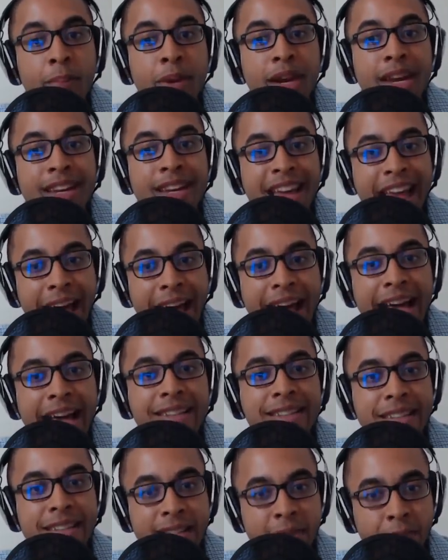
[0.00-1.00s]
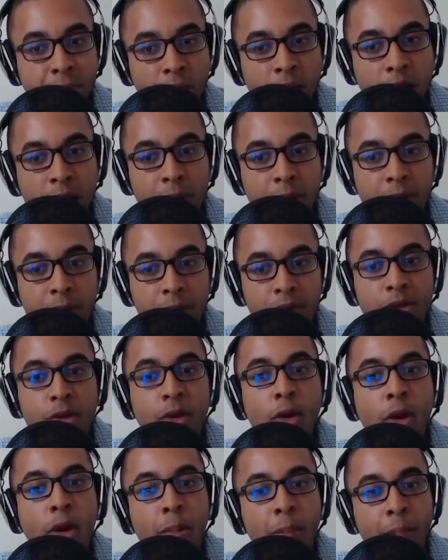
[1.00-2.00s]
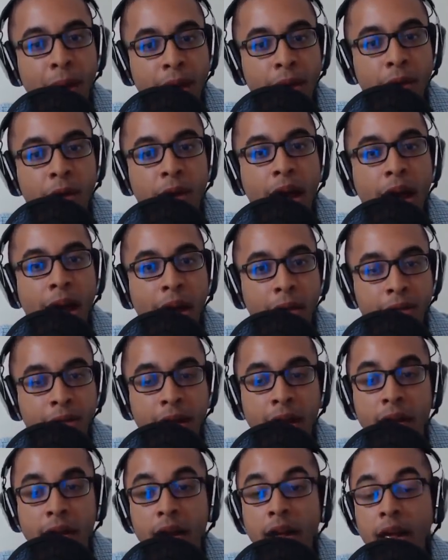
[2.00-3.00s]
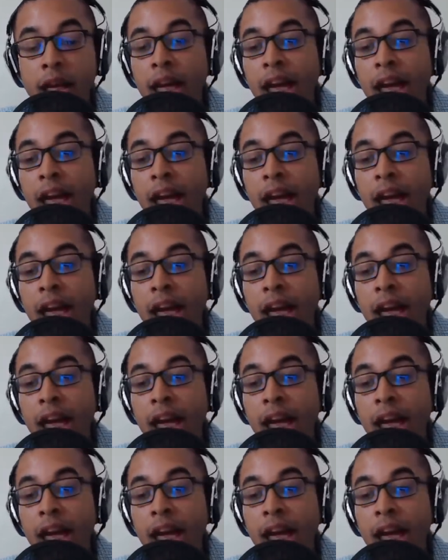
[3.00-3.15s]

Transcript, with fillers: but it has its problems. There are better out there.